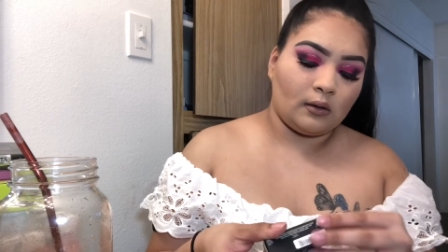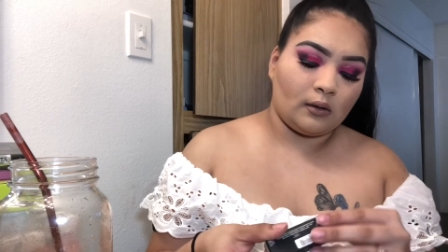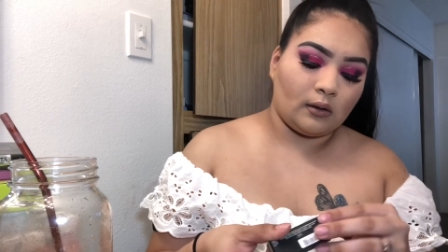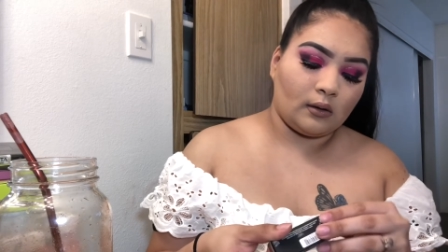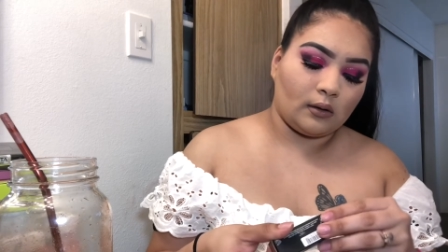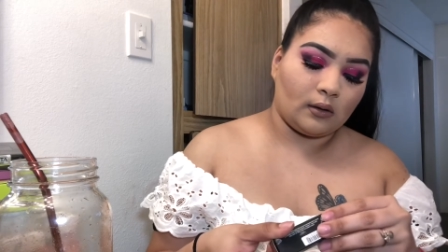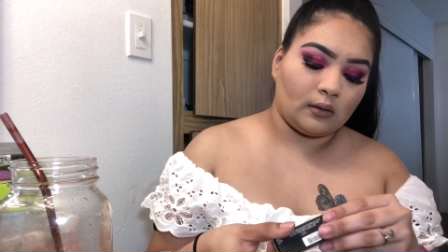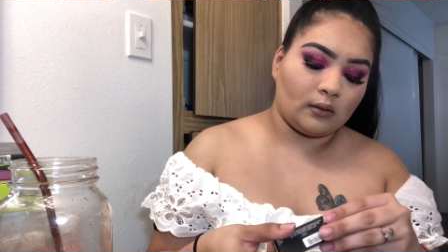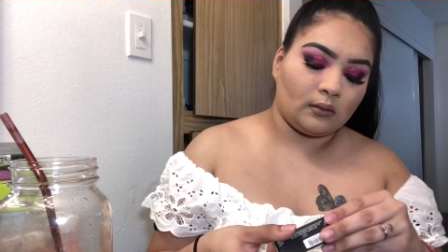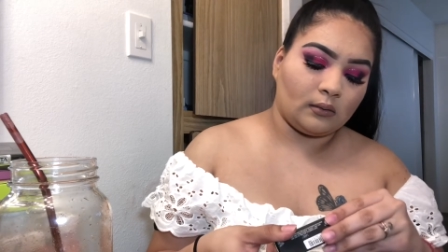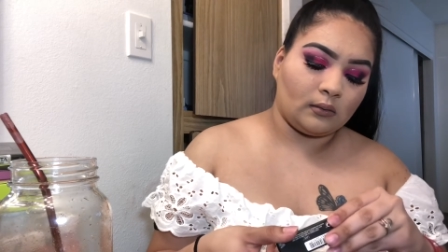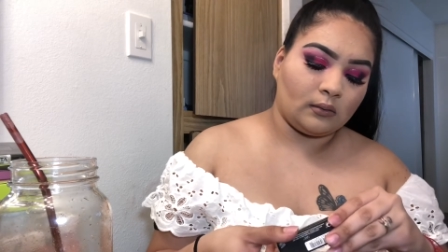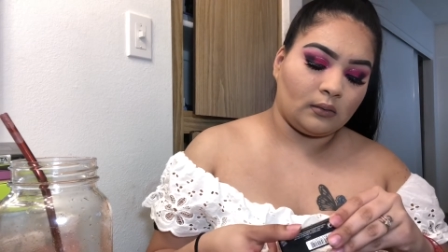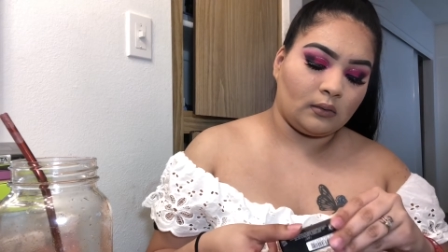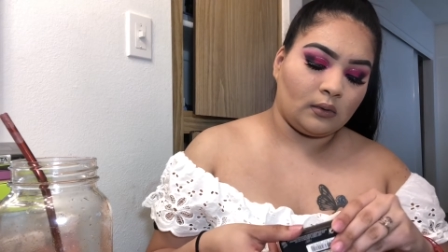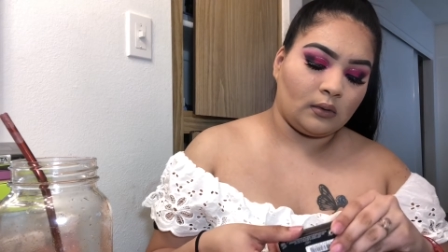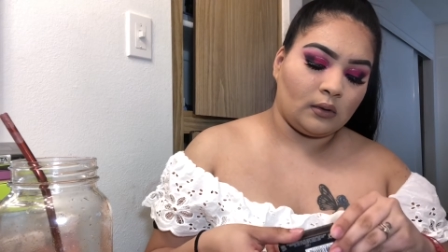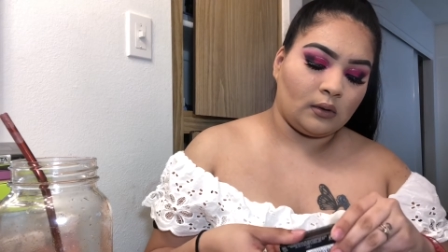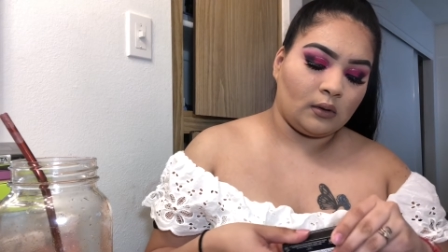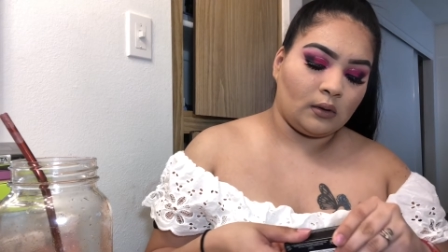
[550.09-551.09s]
oh,
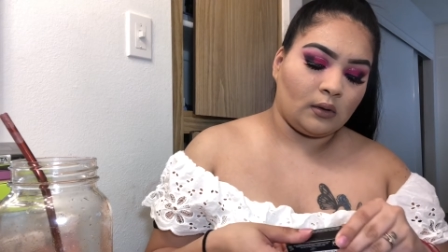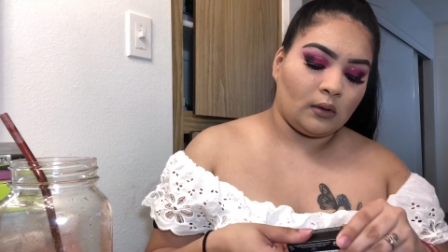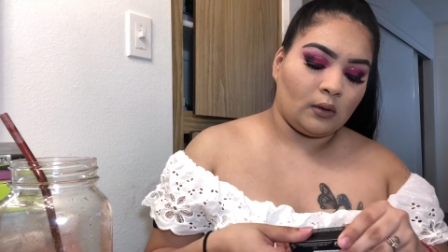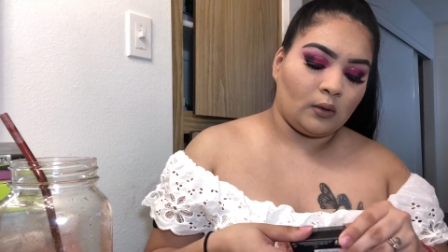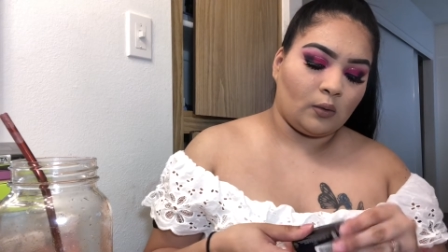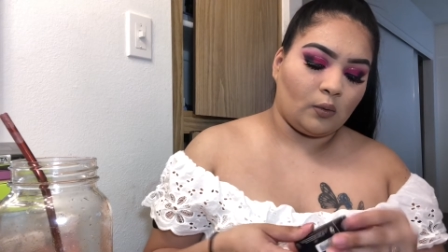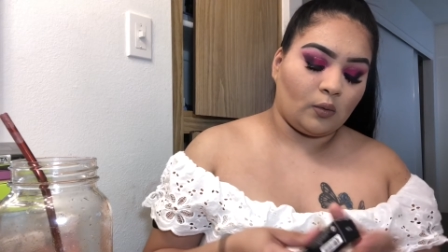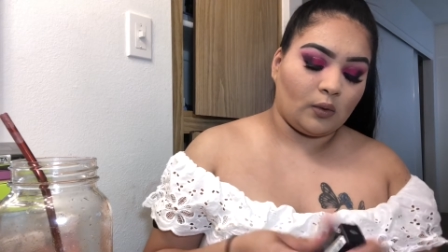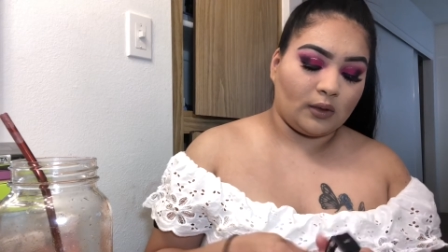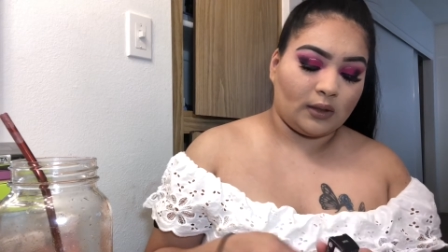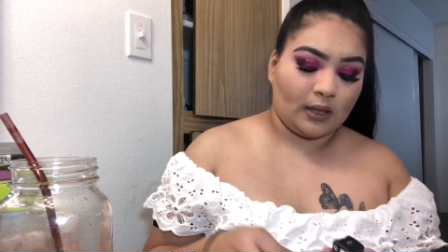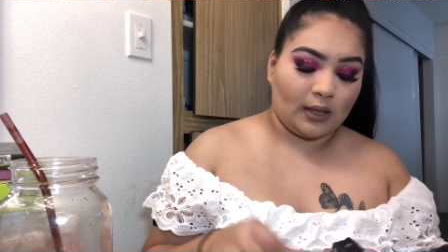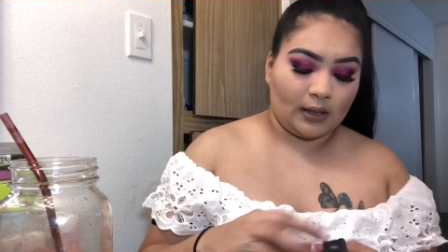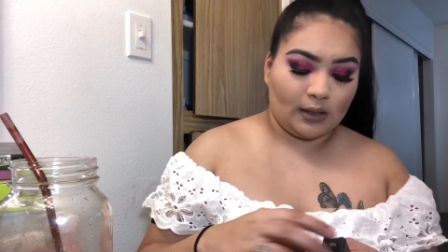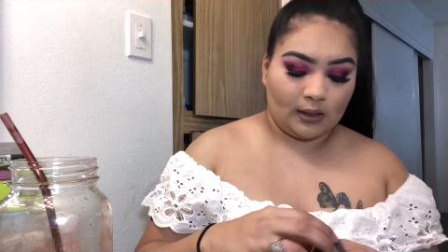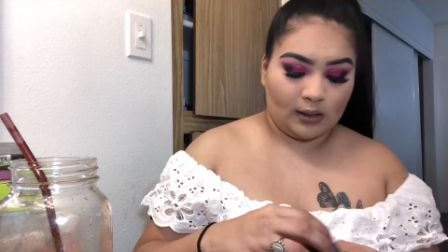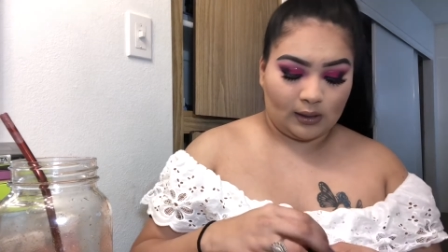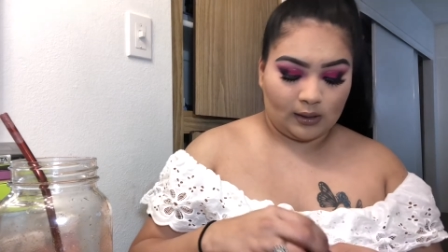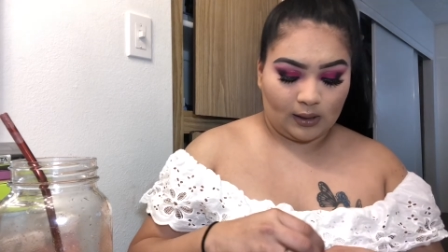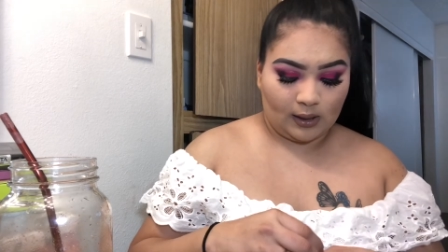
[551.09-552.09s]
what they
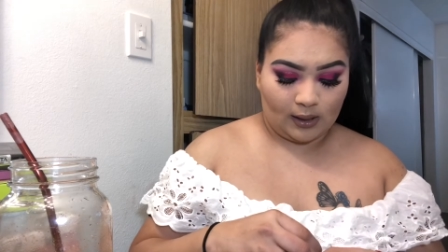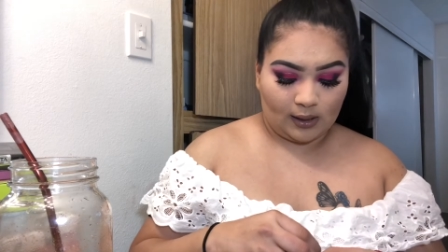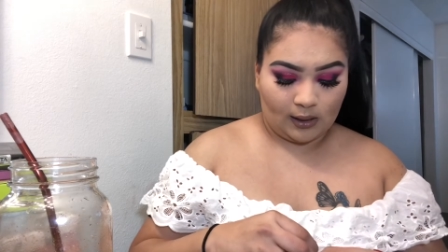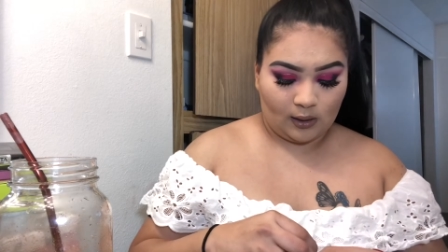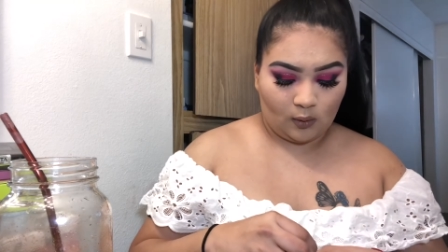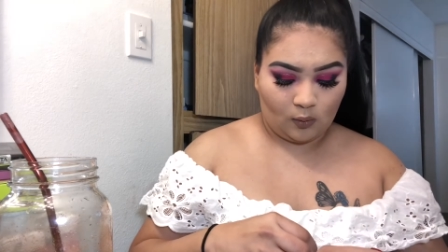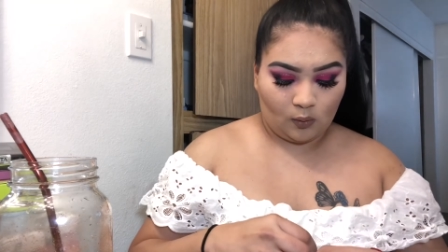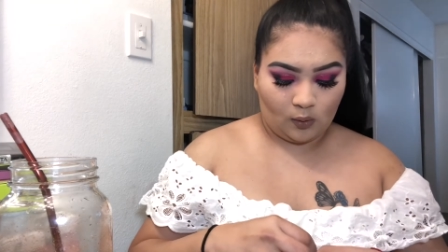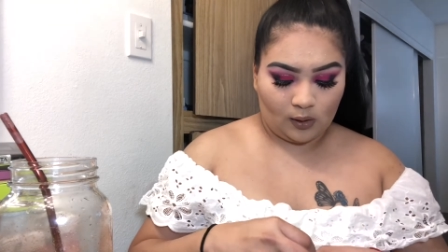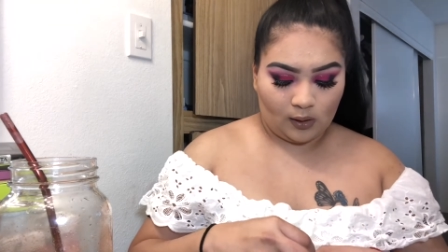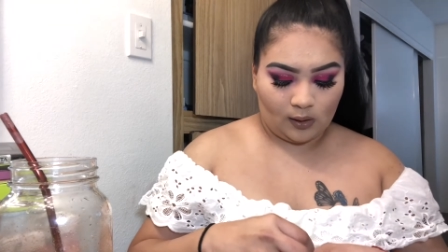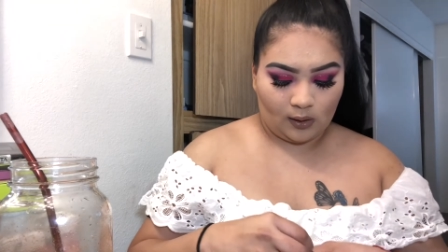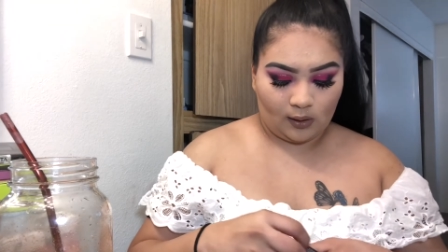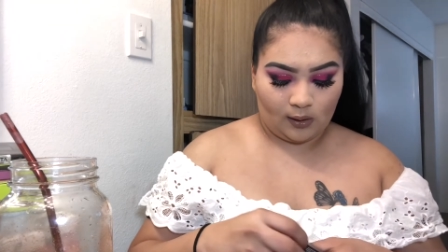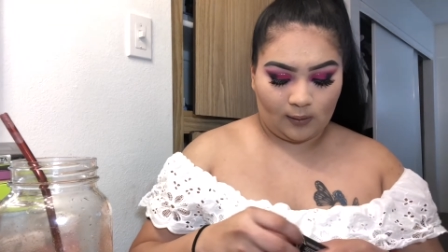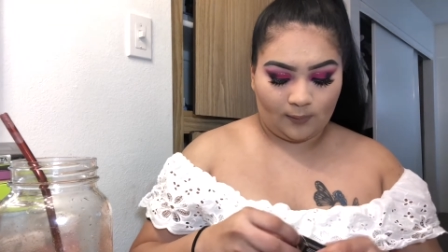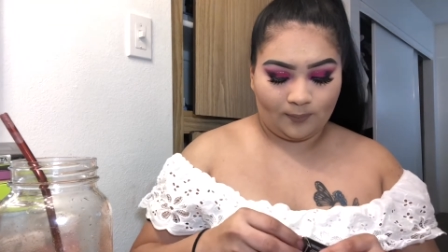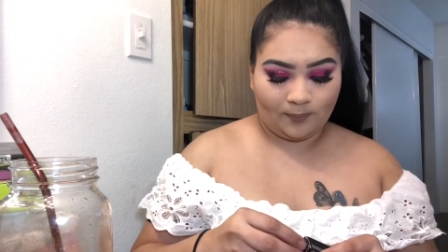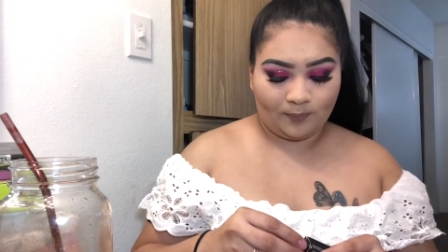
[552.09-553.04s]
look like and whatnot.